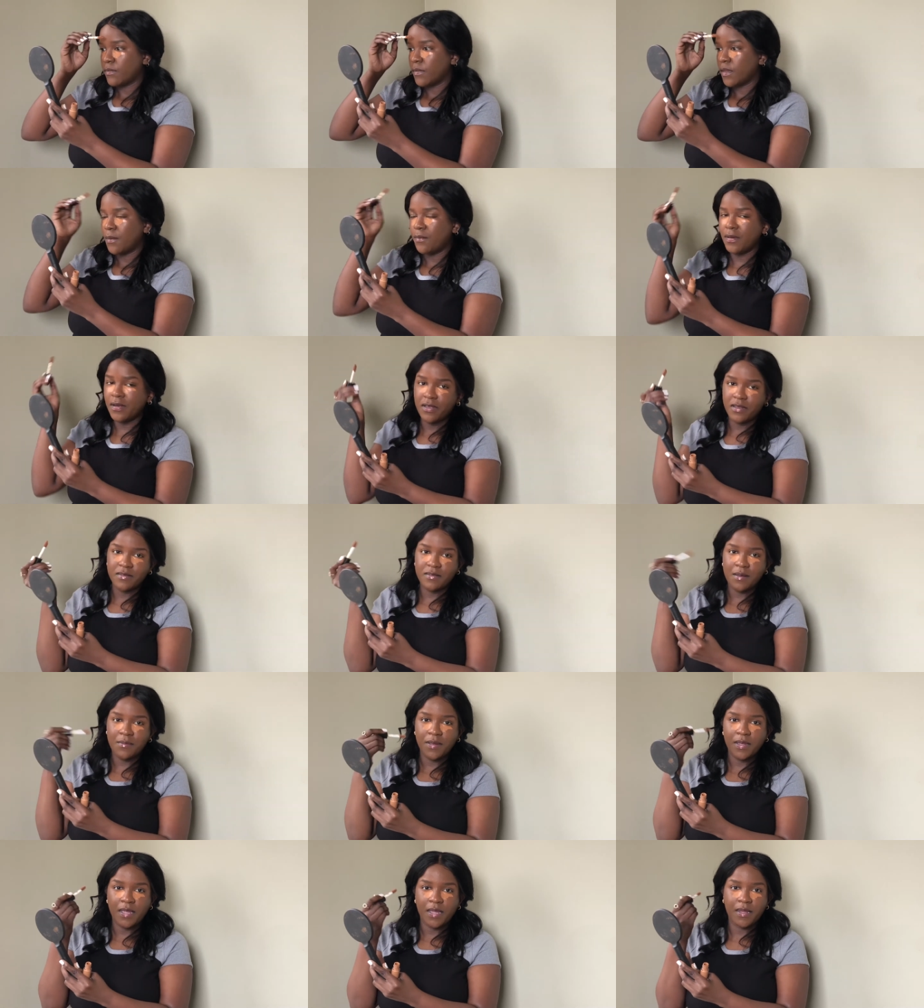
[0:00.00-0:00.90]
because I
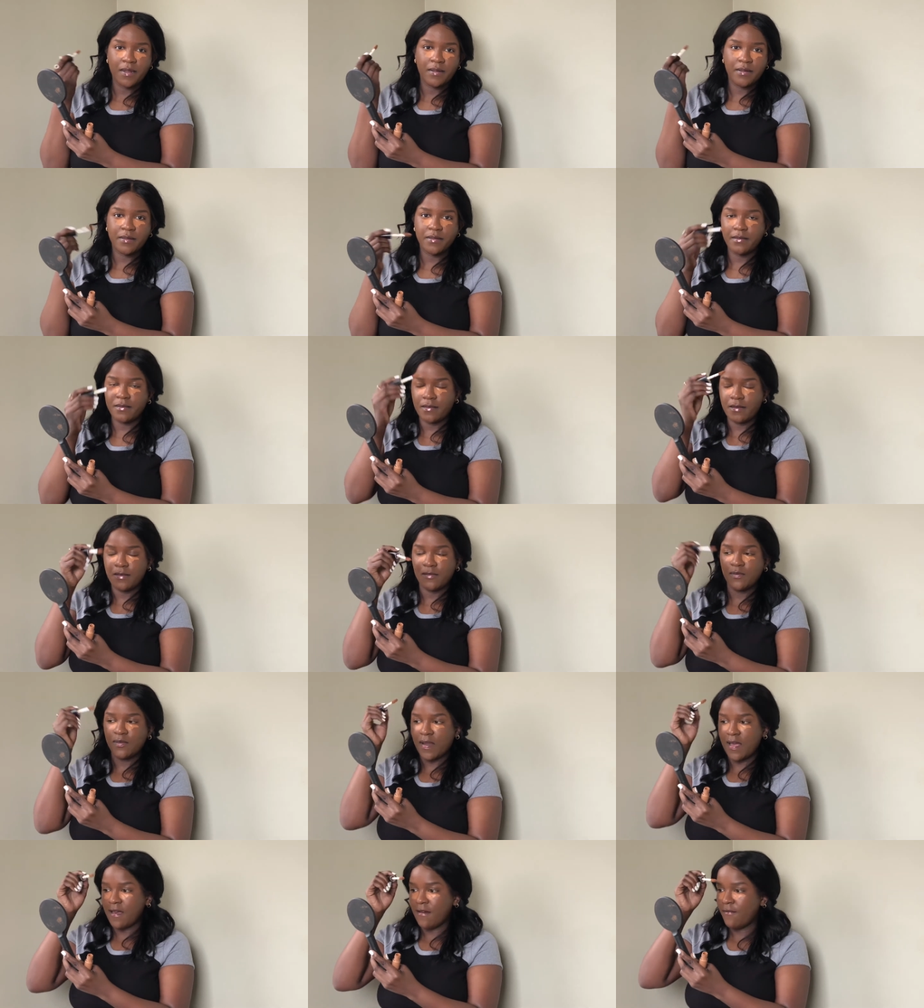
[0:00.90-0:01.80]
mean, that's what
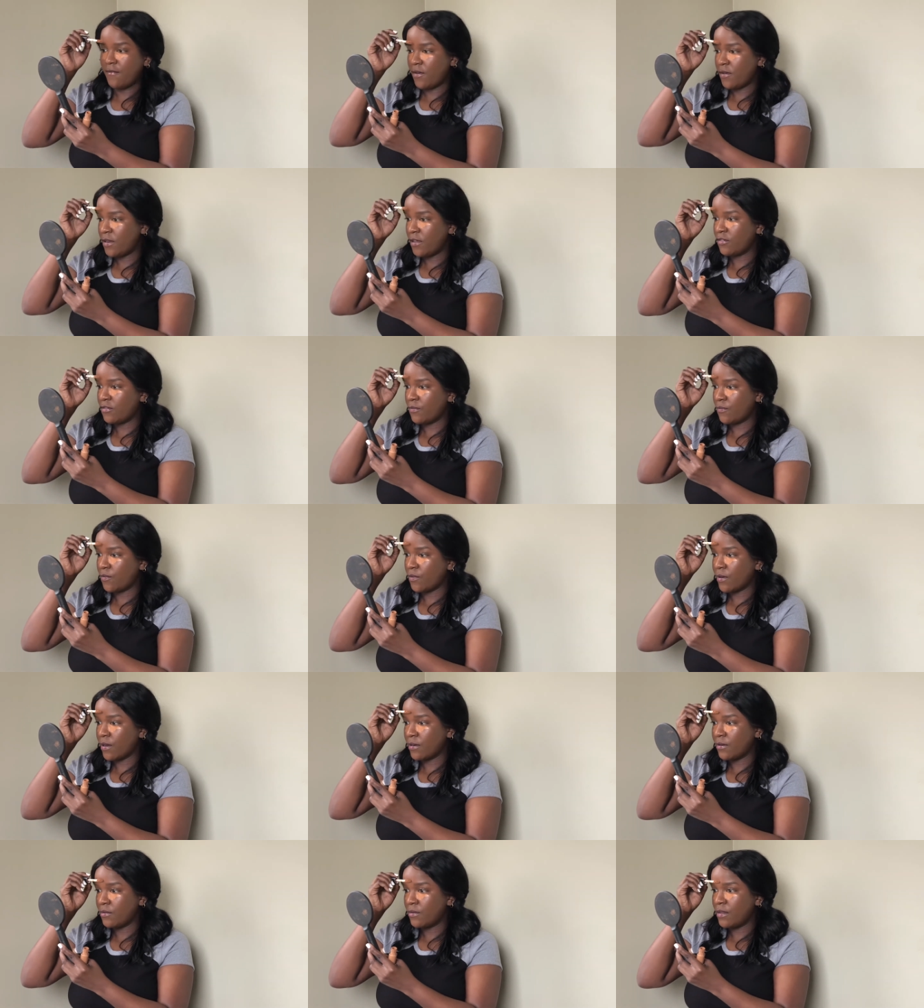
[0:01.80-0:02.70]
I have foundation for.
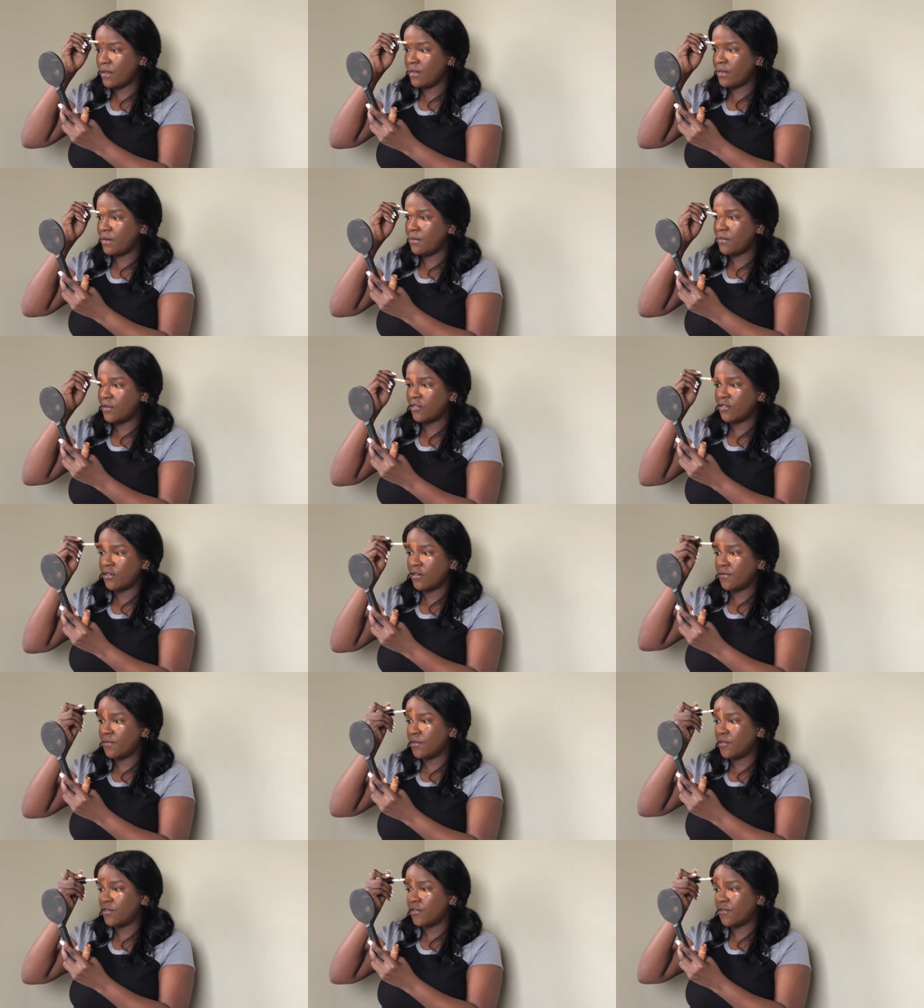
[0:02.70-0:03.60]
I don't need that much
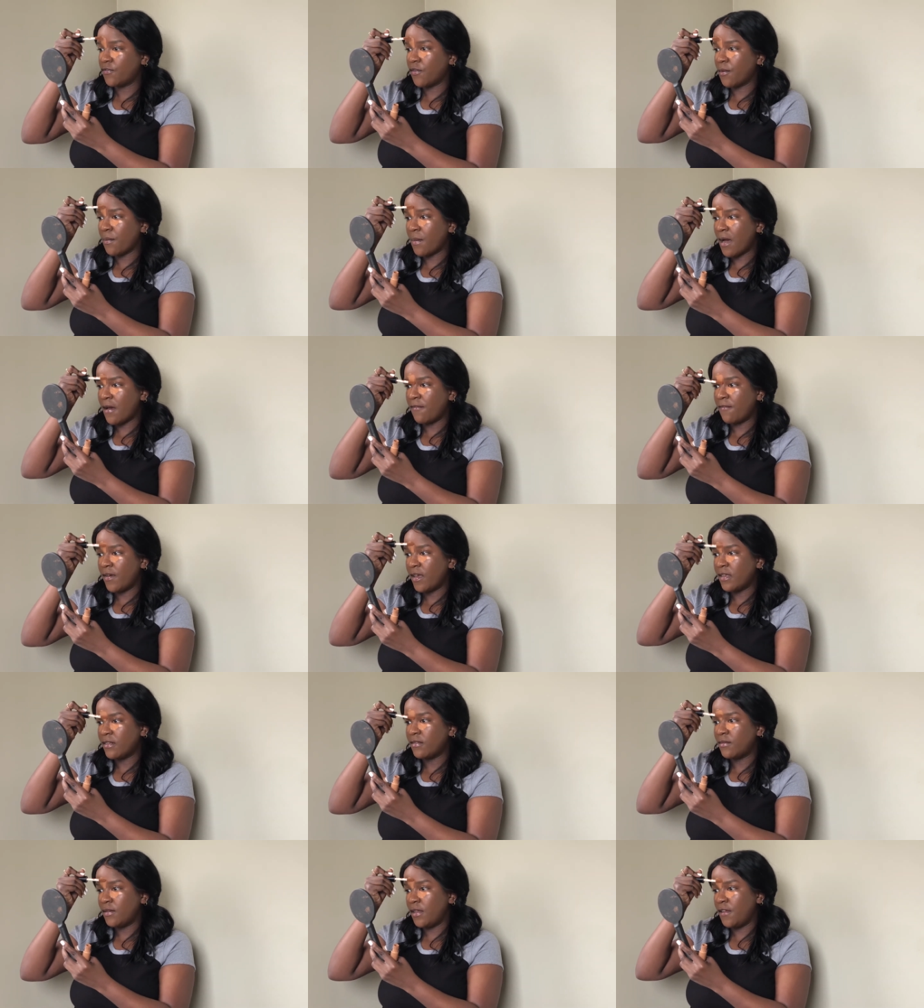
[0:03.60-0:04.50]
coverage for my
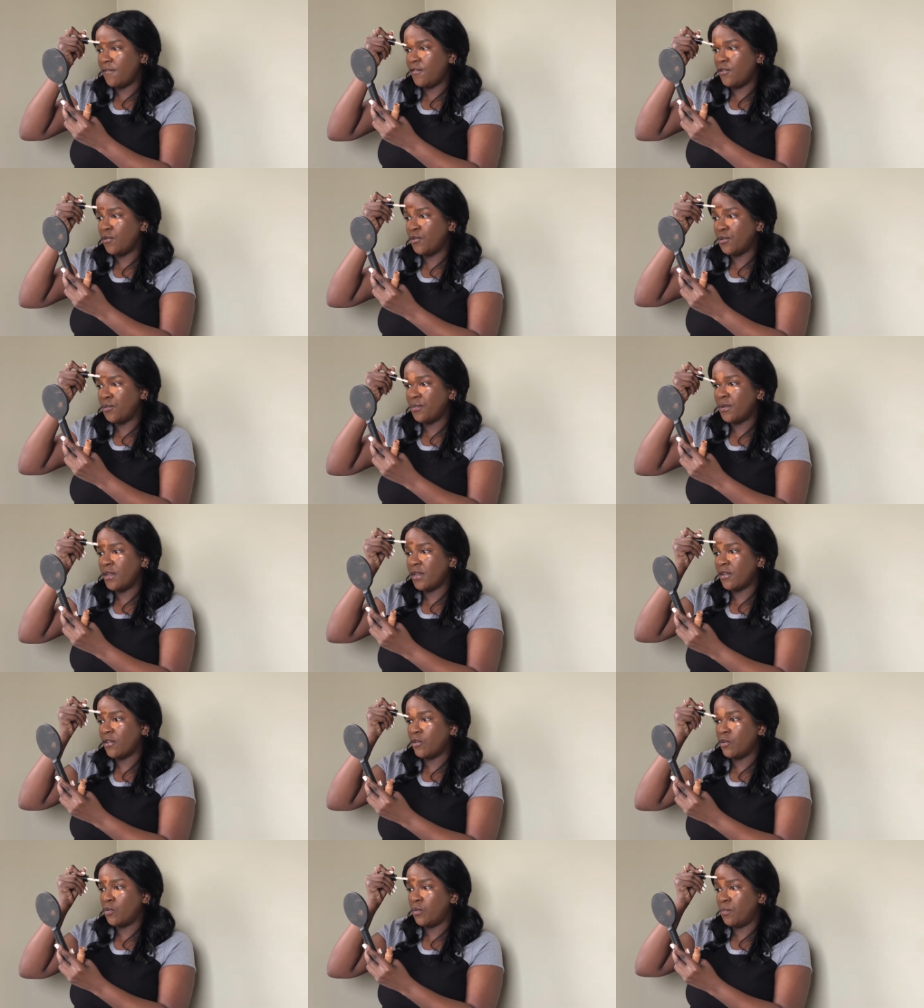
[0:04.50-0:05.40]
face. So if you do need a
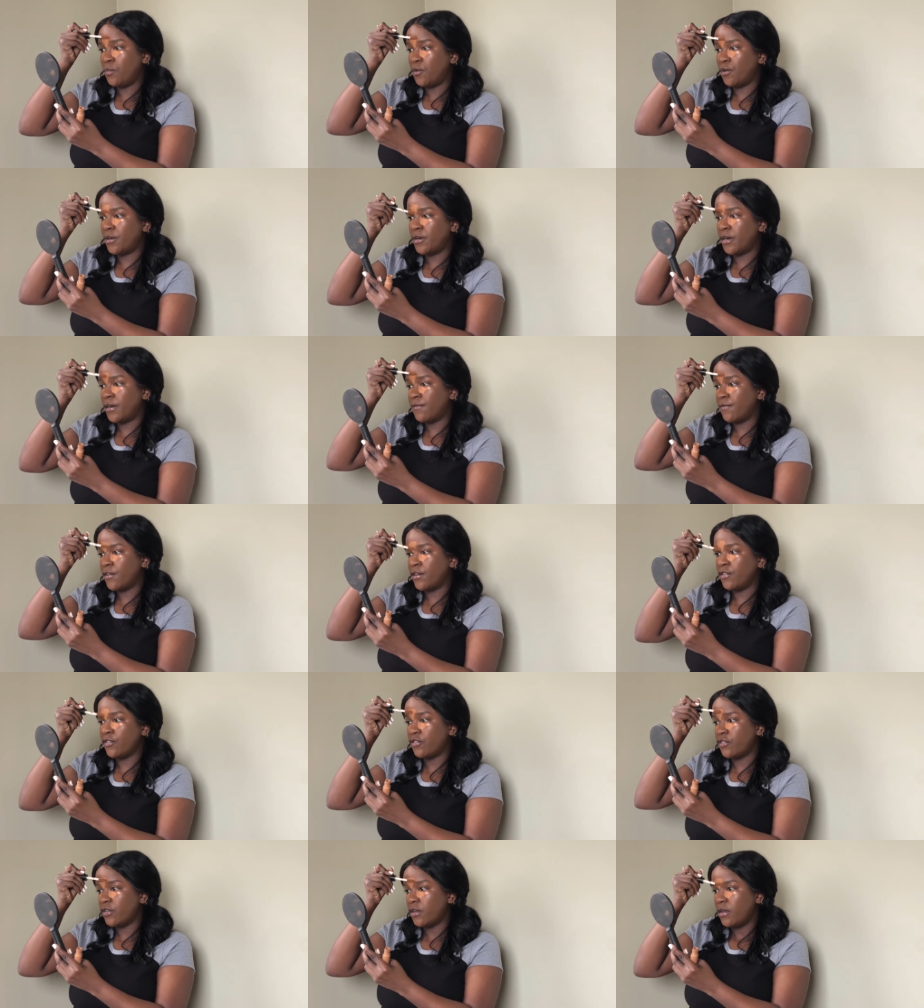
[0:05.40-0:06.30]
little more
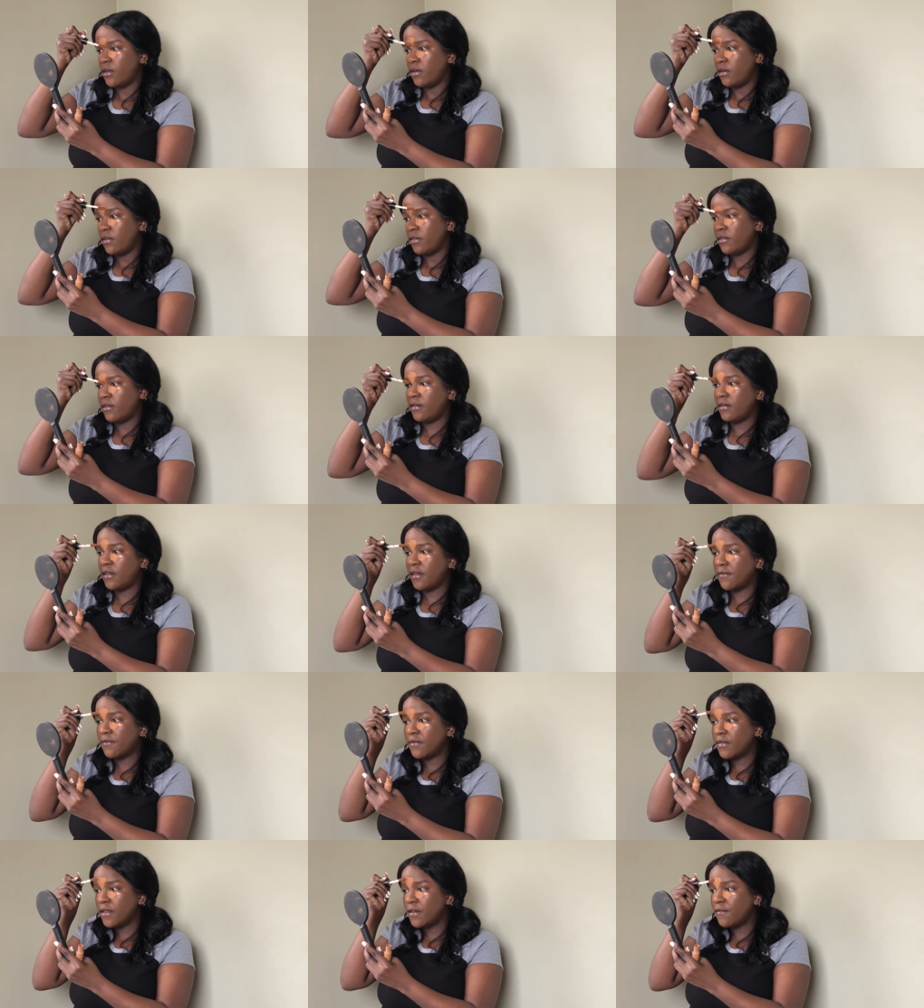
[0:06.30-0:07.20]
coverage, then
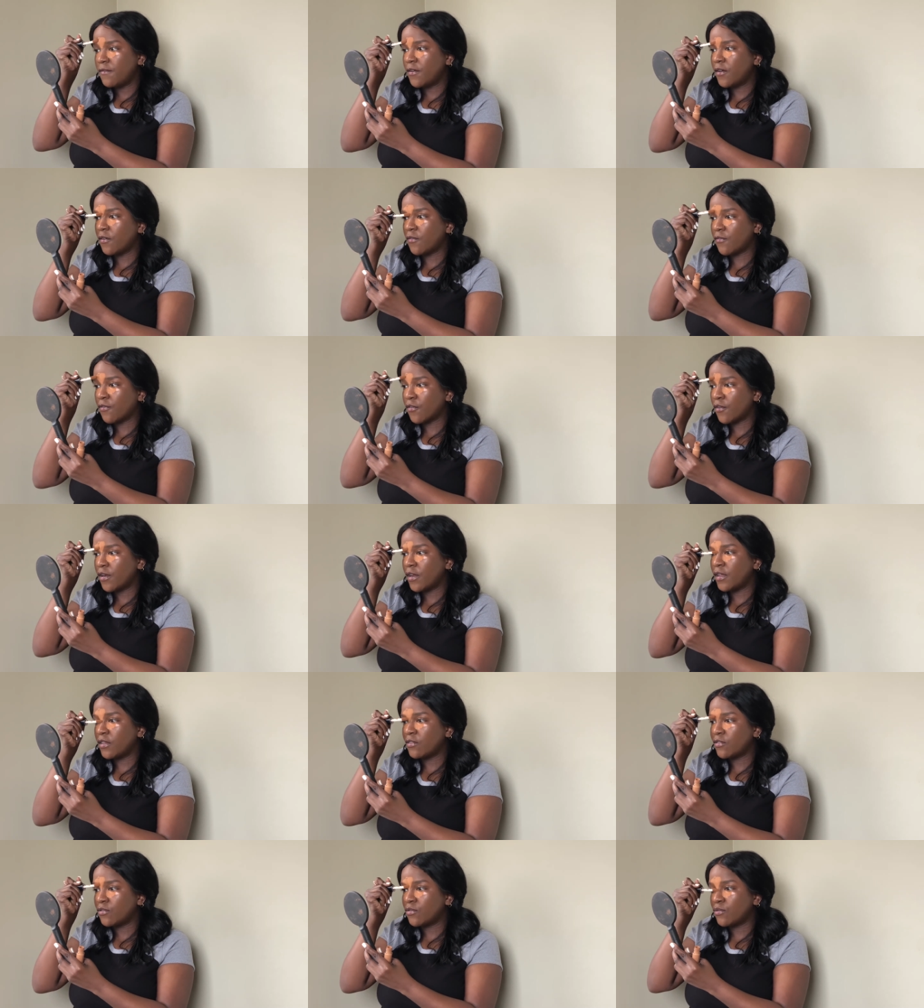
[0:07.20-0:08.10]
definitely feel free
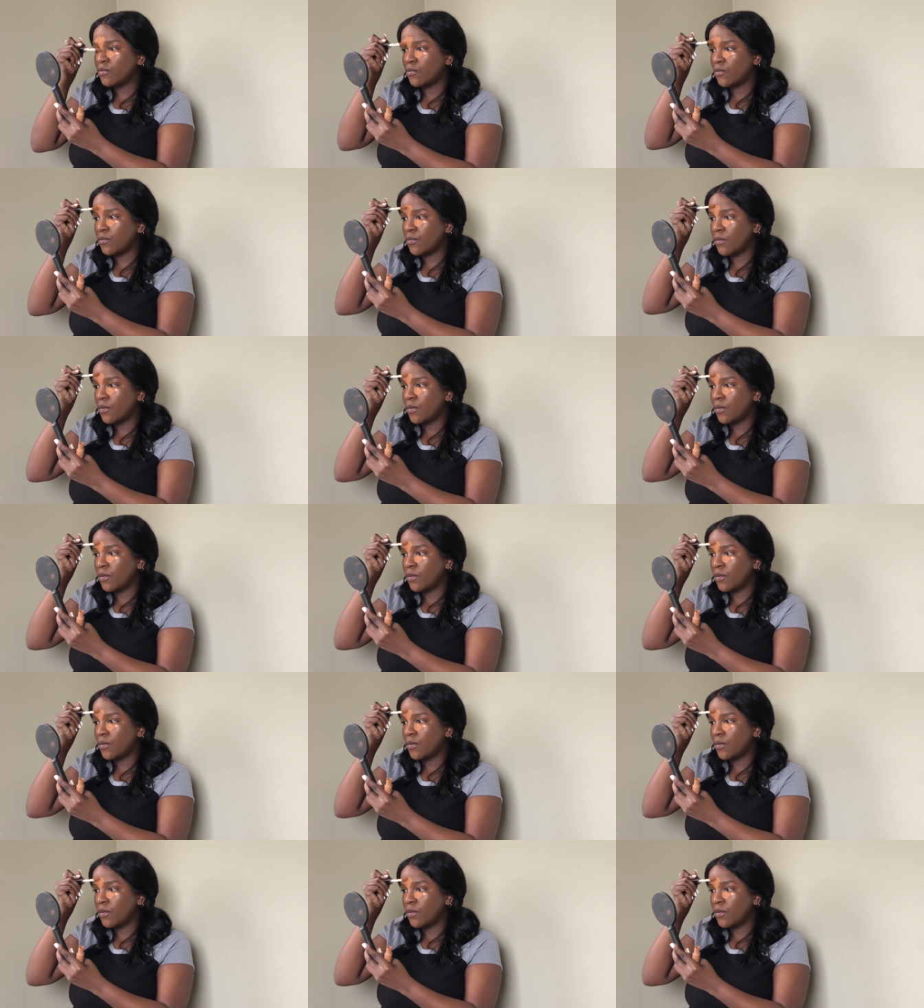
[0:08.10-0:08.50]
to